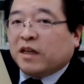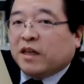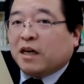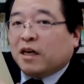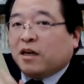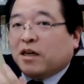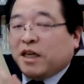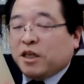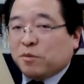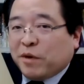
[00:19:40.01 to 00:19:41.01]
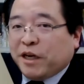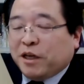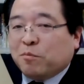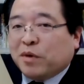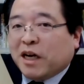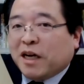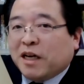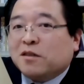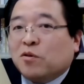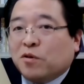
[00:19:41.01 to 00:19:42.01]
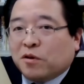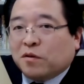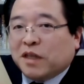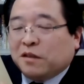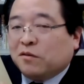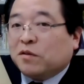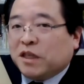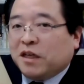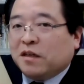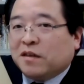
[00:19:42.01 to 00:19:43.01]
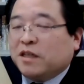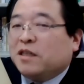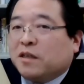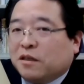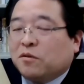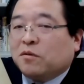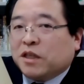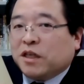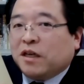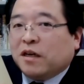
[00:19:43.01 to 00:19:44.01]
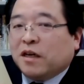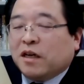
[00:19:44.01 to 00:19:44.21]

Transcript: uh, inspired by soil technology, nature technology.